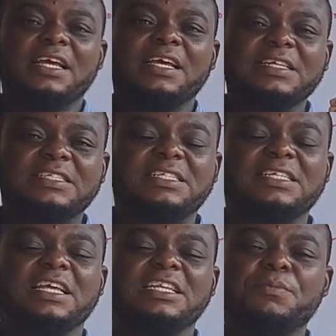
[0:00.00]
is
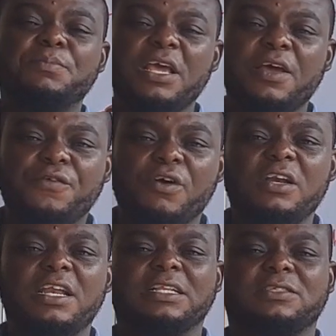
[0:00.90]
the behavior
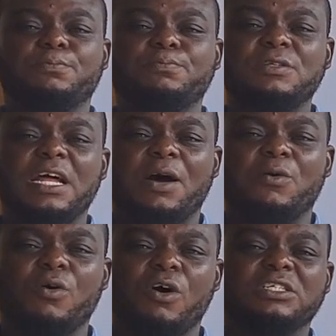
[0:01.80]
that
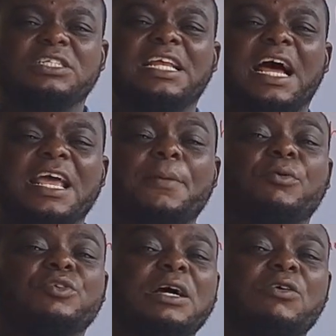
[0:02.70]
a
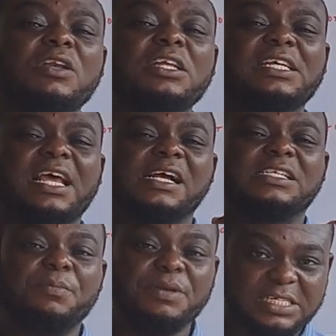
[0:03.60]
protagonist
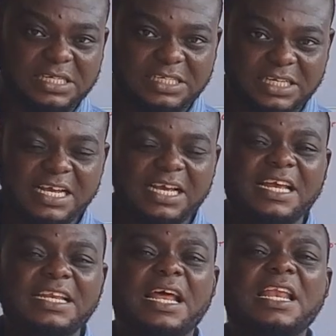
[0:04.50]
exhibited
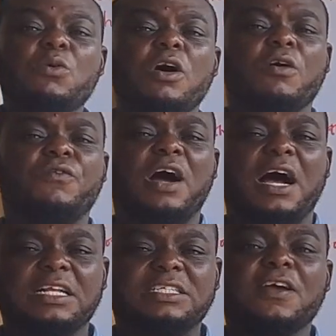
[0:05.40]
in any work of
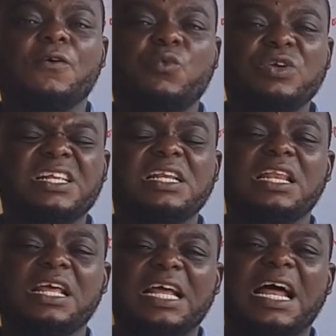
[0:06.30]
art which
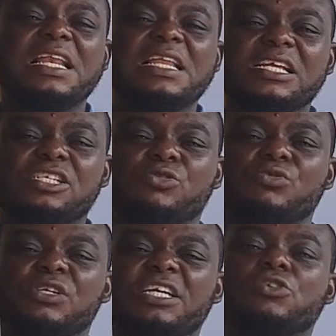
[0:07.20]
later leads
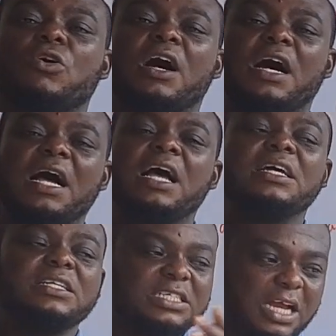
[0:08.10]
to his or her
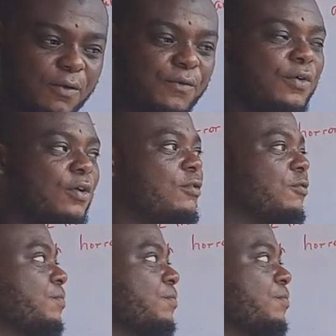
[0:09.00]
downfall.